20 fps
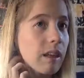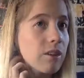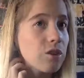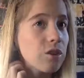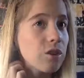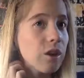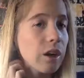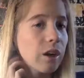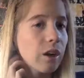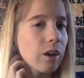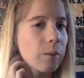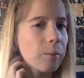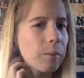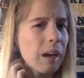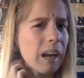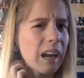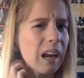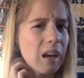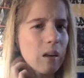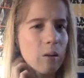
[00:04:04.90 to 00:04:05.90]
true, I could, but
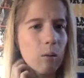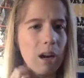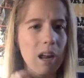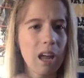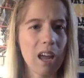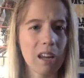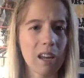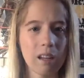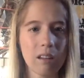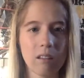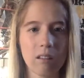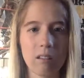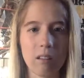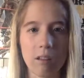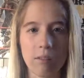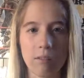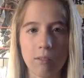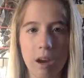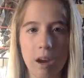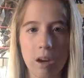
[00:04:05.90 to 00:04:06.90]
I kind of want to edit
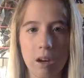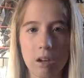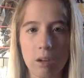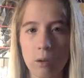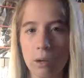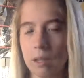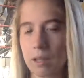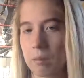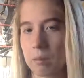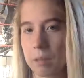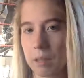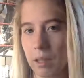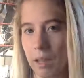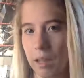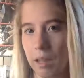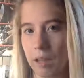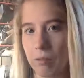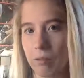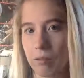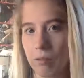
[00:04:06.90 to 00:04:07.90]
stuff out. I don't want it to be
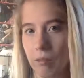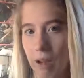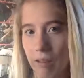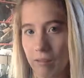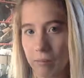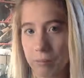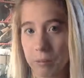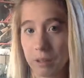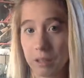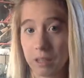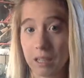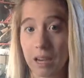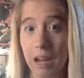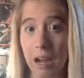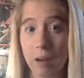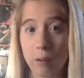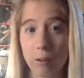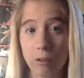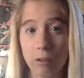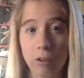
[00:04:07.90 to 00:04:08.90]
like 5 million
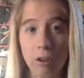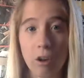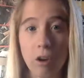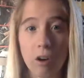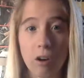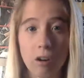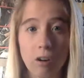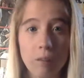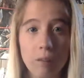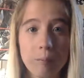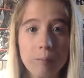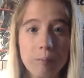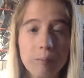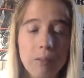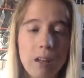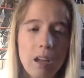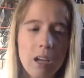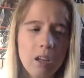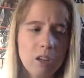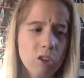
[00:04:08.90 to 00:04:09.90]
hours long.
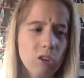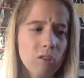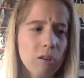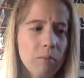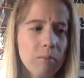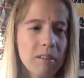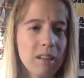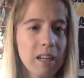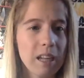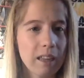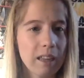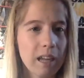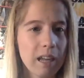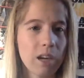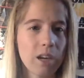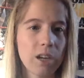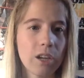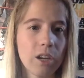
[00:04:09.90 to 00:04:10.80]
So if I'm sitting there,